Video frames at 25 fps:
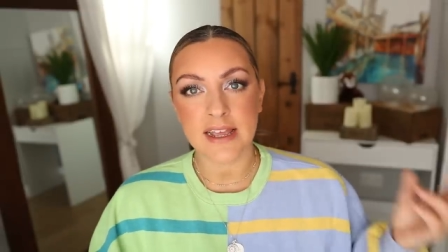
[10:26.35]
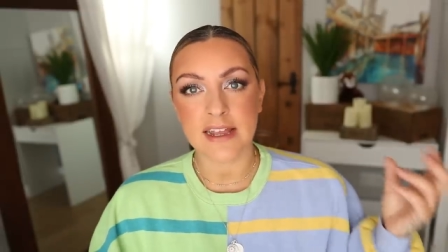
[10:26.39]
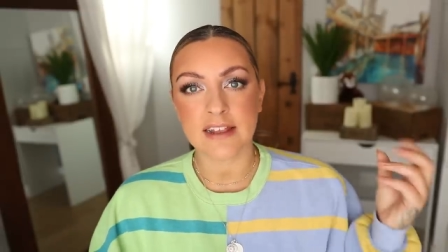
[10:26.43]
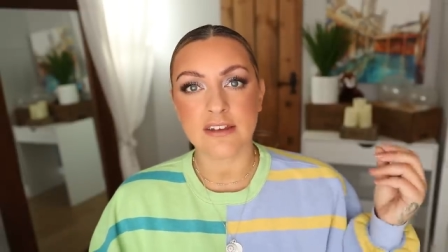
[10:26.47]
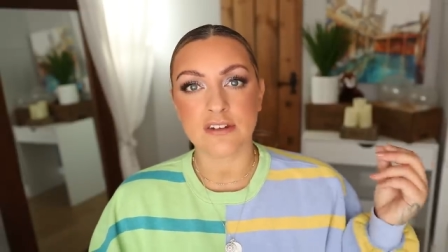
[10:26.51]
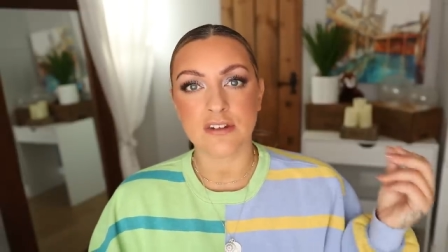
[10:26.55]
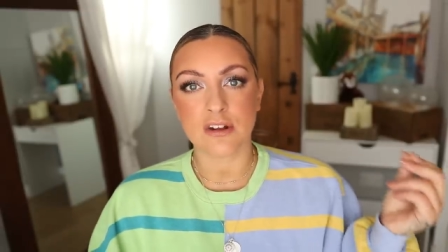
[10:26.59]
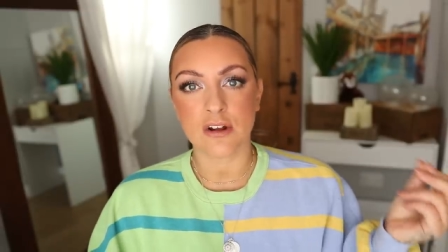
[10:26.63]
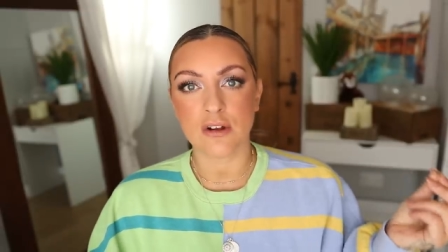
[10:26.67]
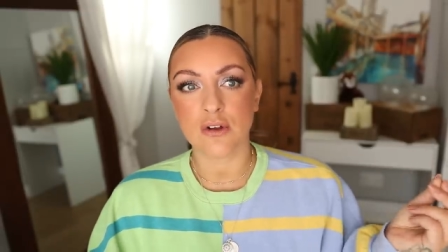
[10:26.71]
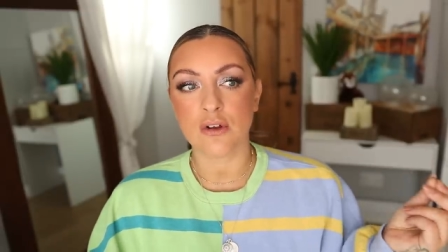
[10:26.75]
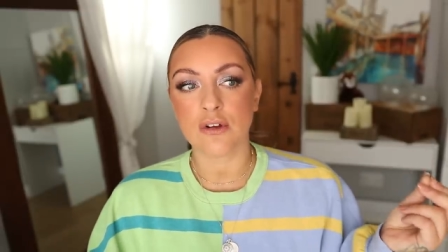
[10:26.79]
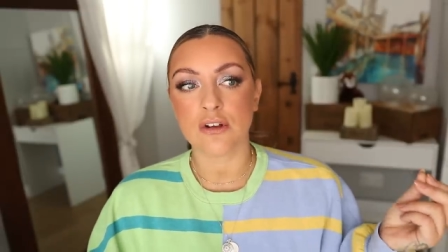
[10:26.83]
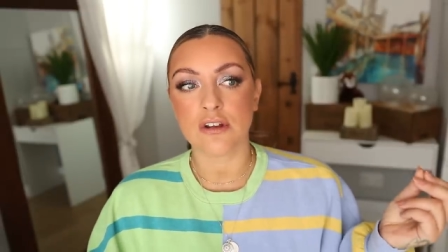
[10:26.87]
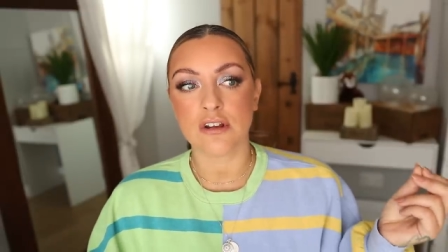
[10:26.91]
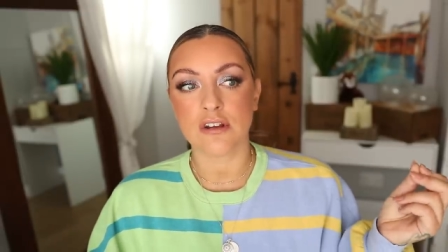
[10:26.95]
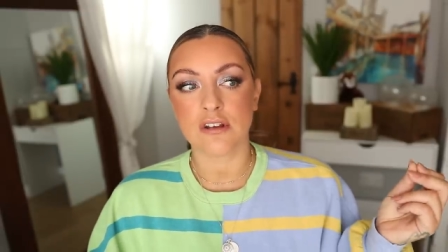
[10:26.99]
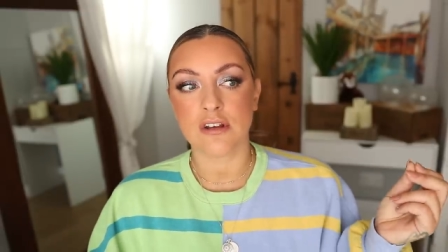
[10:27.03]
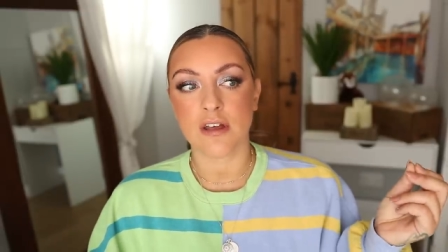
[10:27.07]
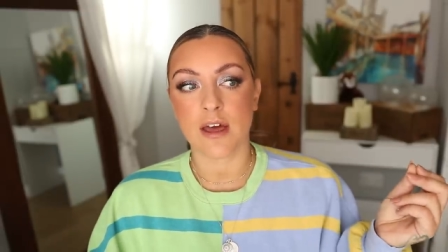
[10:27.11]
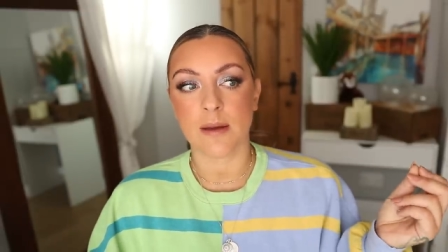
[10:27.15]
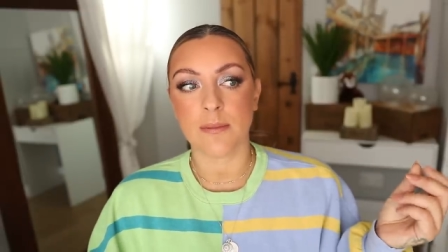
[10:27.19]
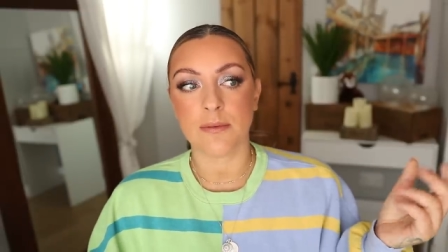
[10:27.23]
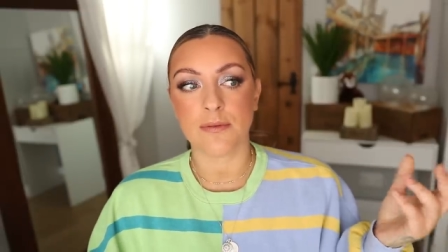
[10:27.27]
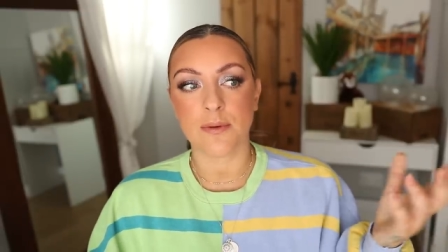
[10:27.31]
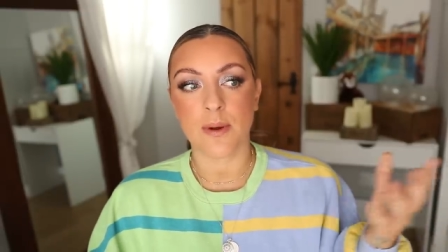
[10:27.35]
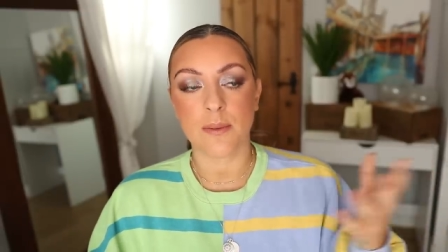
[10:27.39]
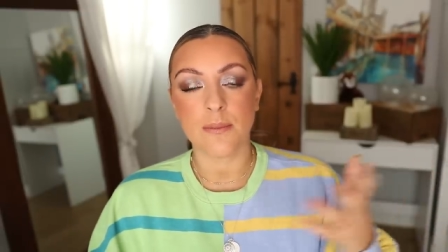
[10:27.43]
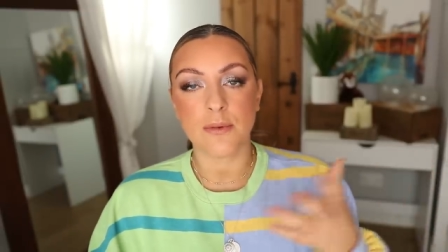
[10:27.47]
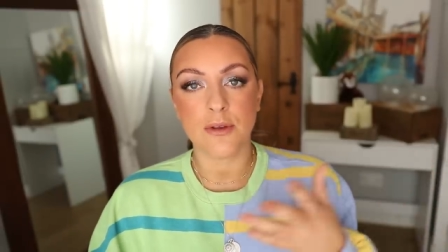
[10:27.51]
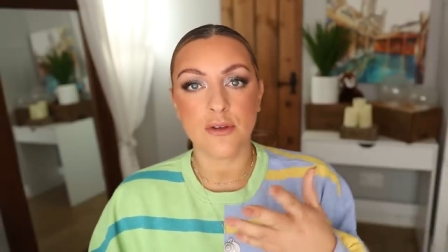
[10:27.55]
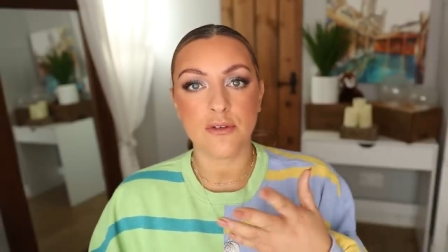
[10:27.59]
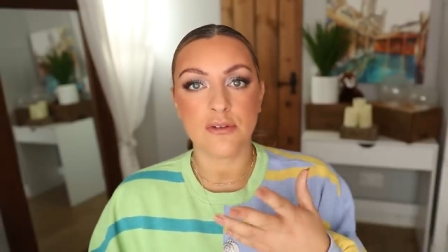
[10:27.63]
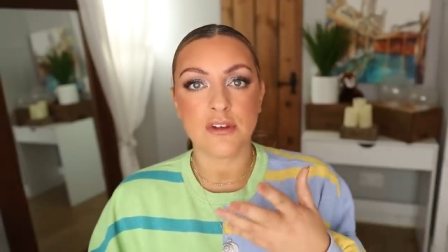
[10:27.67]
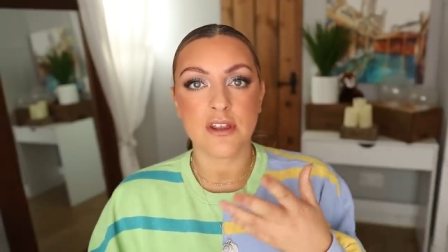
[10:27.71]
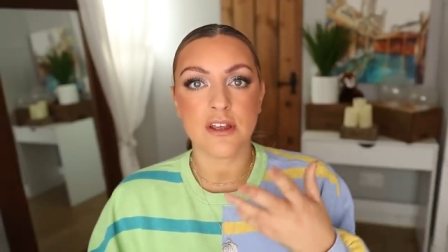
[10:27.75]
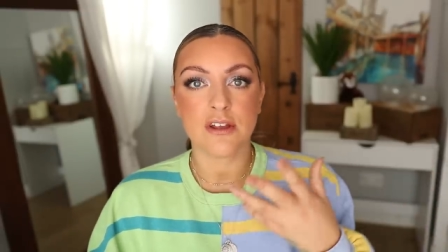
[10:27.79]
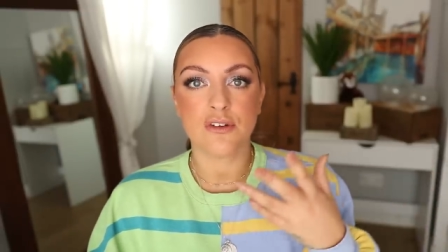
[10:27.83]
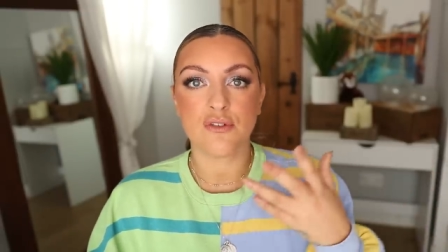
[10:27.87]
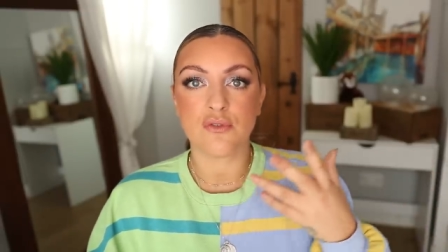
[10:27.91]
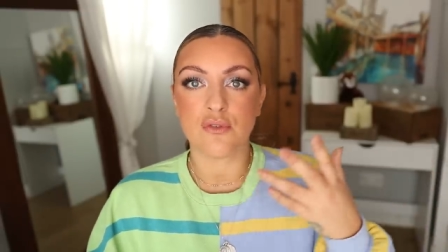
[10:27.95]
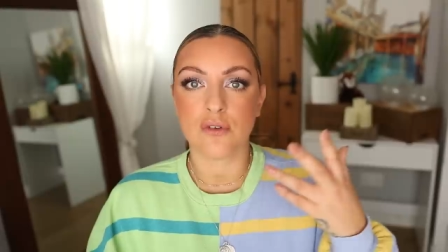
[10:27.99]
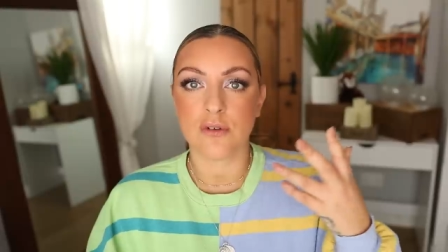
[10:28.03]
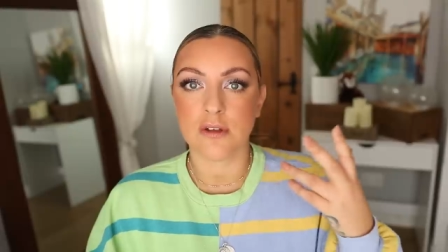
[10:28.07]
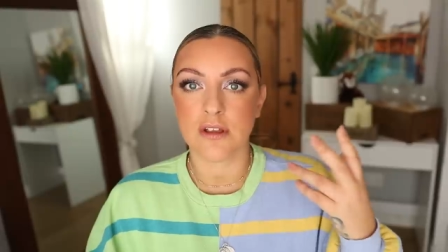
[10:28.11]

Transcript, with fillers: it's a lot of the time if I'm using a